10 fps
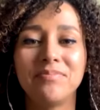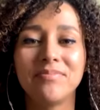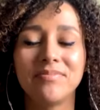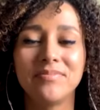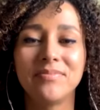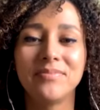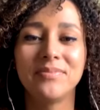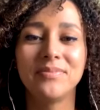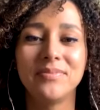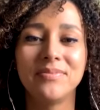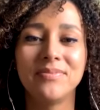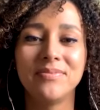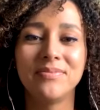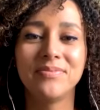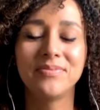
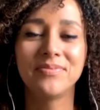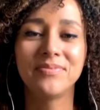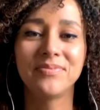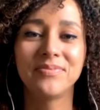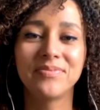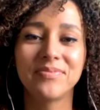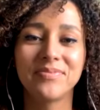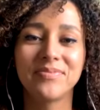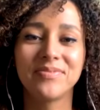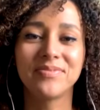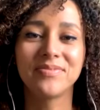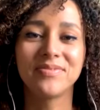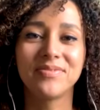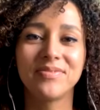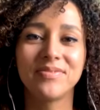
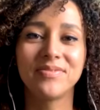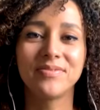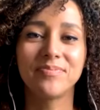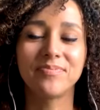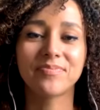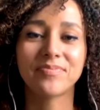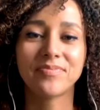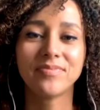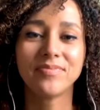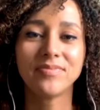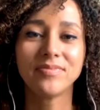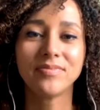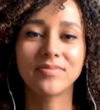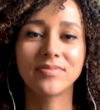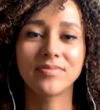
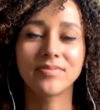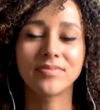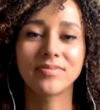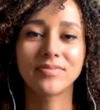(not speaking)